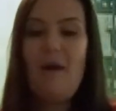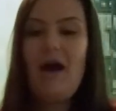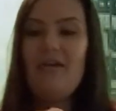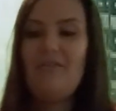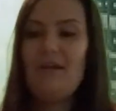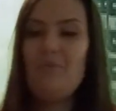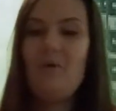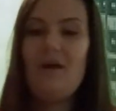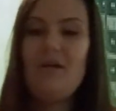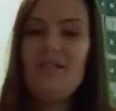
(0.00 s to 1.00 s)
pirate
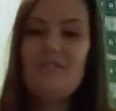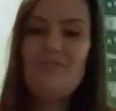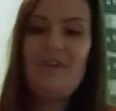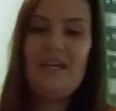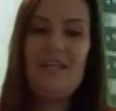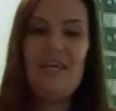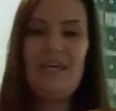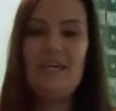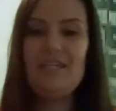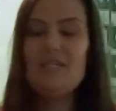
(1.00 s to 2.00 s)
was
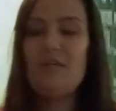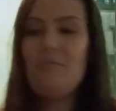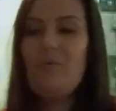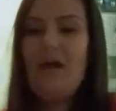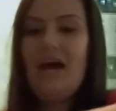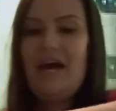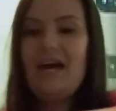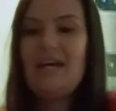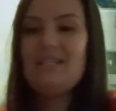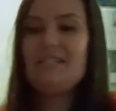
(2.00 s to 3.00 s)
feeling
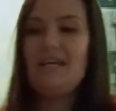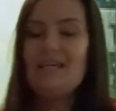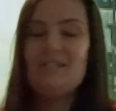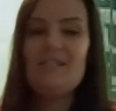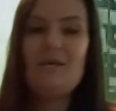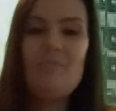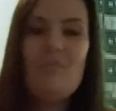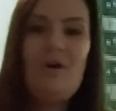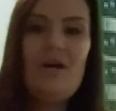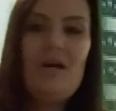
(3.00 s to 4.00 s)
depressed.
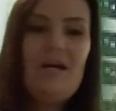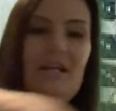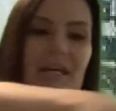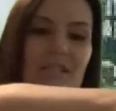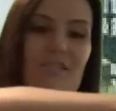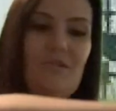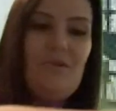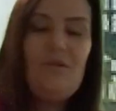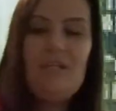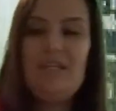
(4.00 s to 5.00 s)
Someone has
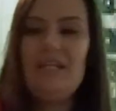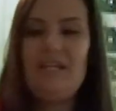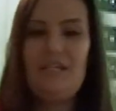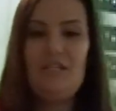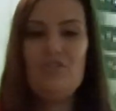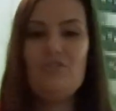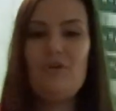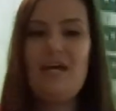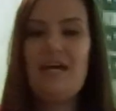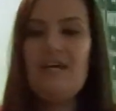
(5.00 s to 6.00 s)
stolen his
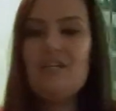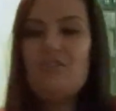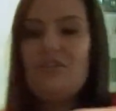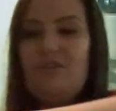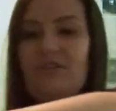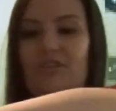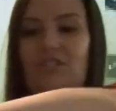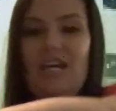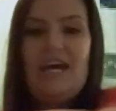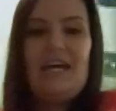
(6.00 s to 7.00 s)
treasure
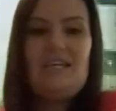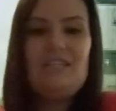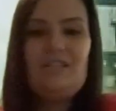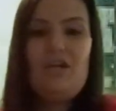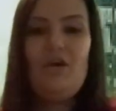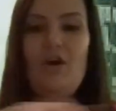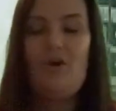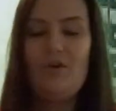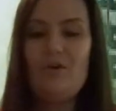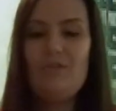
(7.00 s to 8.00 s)
chest.
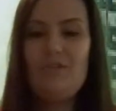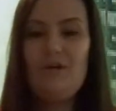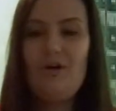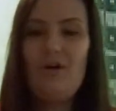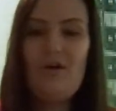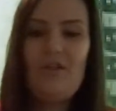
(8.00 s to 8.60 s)
Who stole